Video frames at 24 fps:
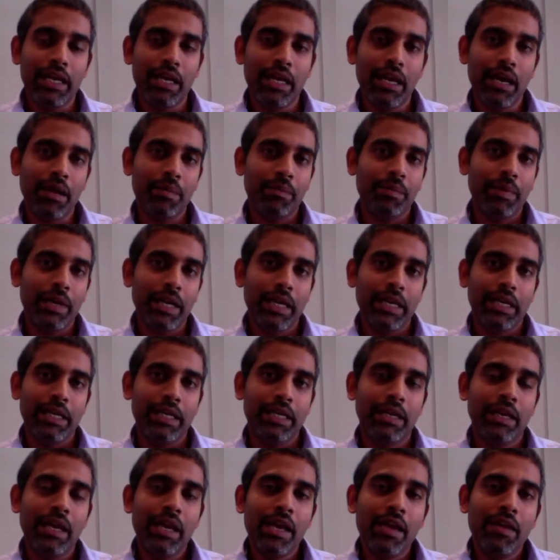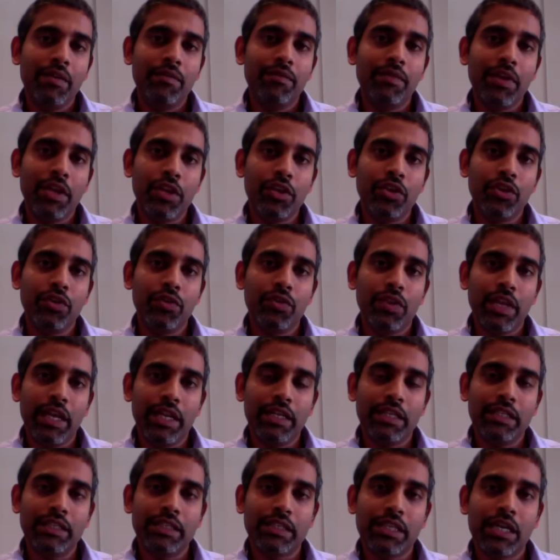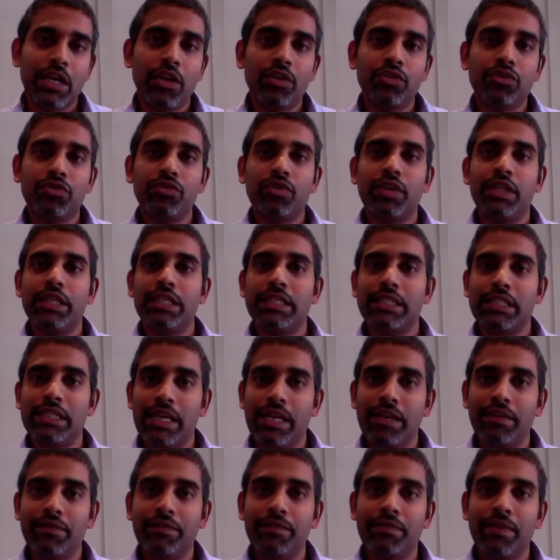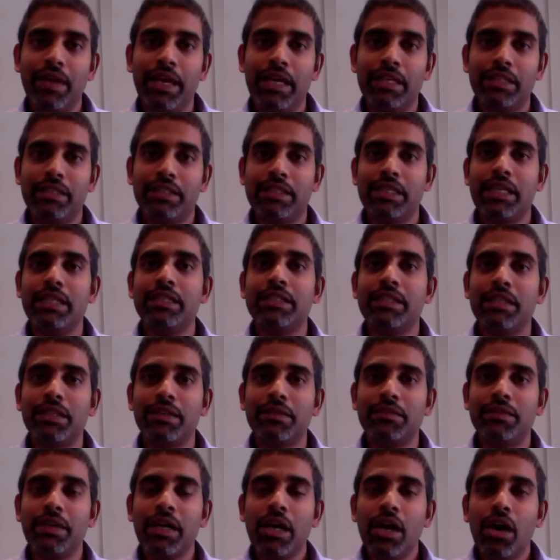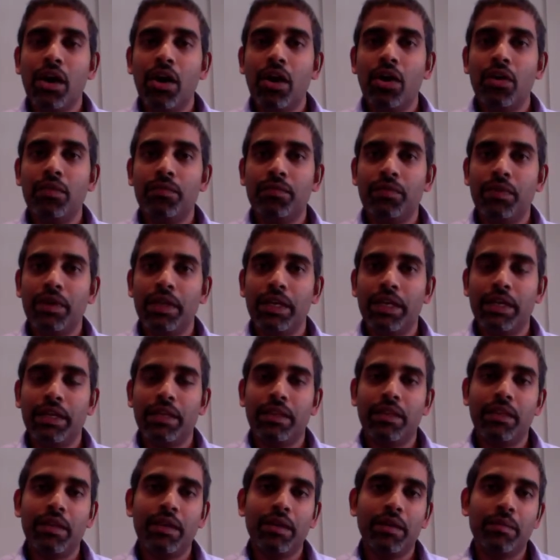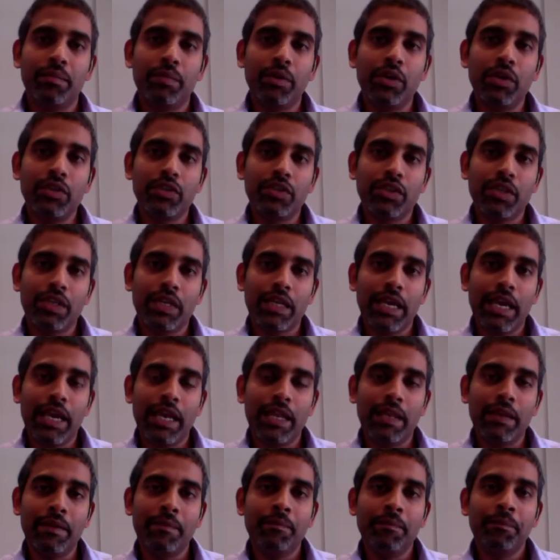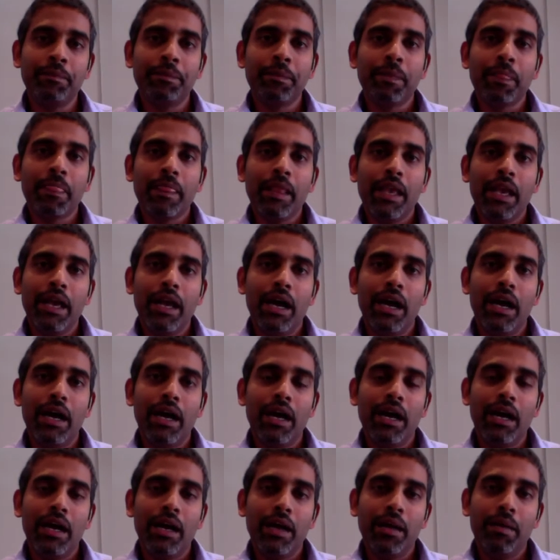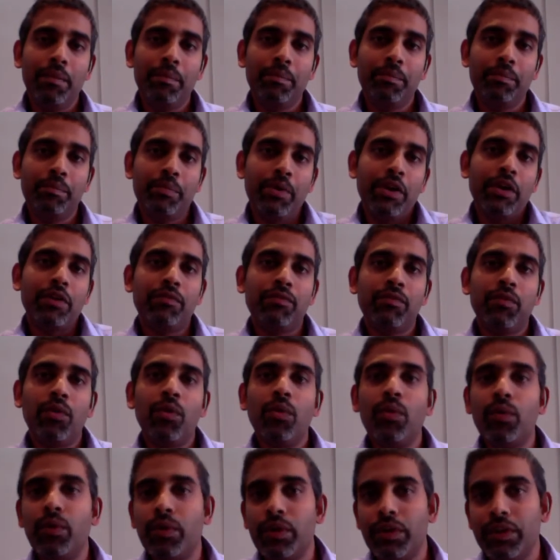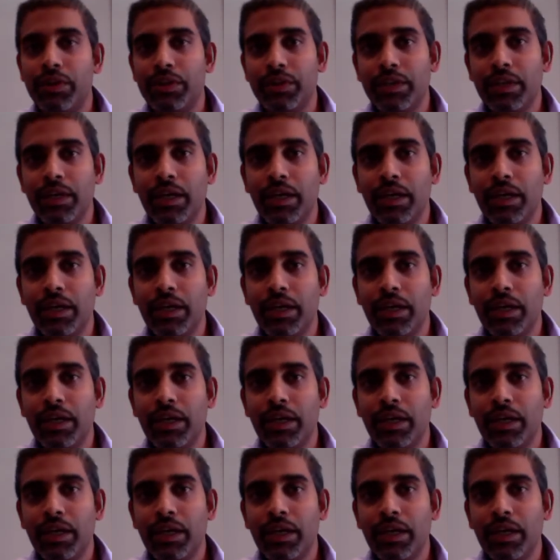up a venue that is culturally safe and sensitive, hopefully the person can bring forward